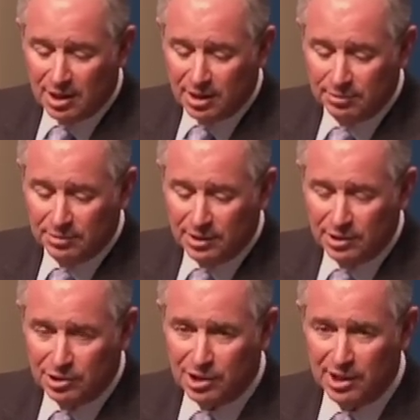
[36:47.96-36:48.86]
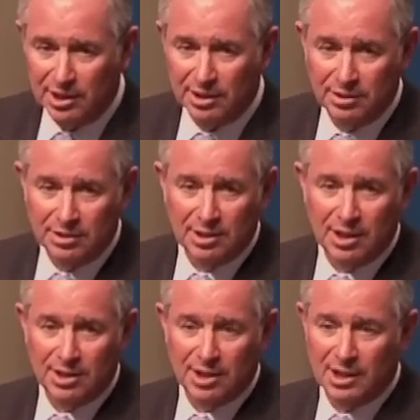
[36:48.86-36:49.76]
Uh, in China,
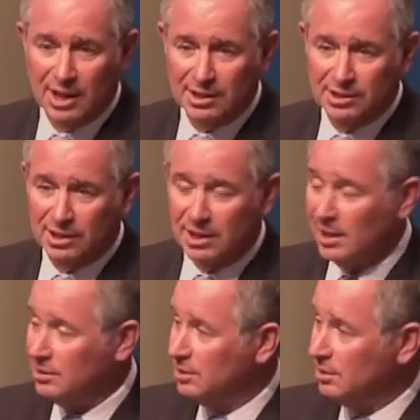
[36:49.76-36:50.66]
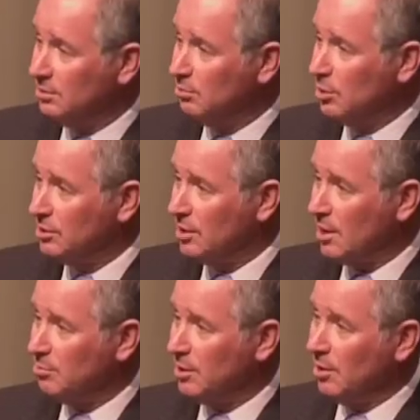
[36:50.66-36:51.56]
uh, the classic exit was
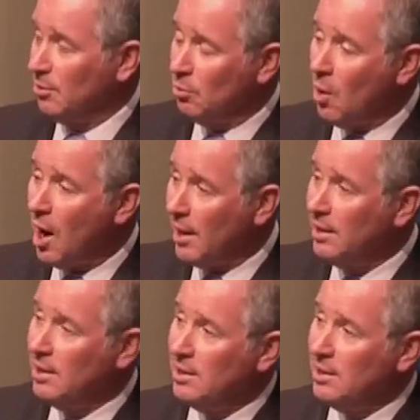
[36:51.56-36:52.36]
IPO. Why?